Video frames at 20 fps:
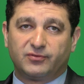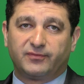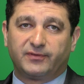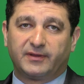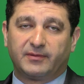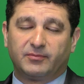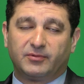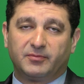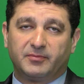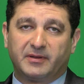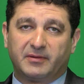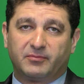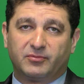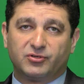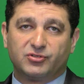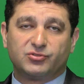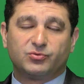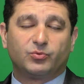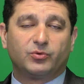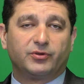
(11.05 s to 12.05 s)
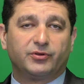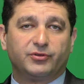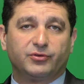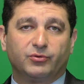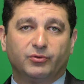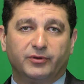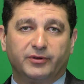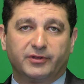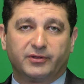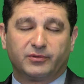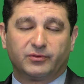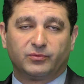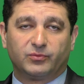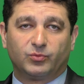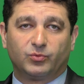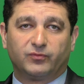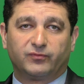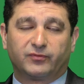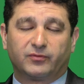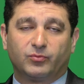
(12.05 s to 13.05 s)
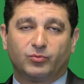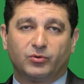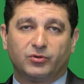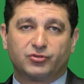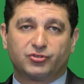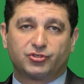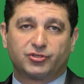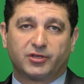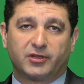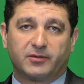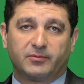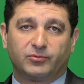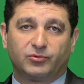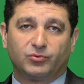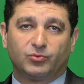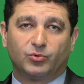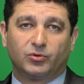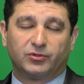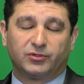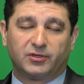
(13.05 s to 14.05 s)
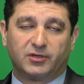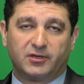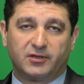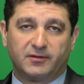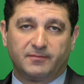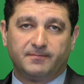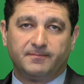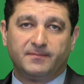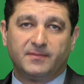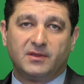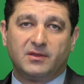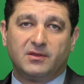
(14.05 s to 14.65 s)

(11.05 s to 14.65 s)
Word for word: your family members where you're going and from which time to what time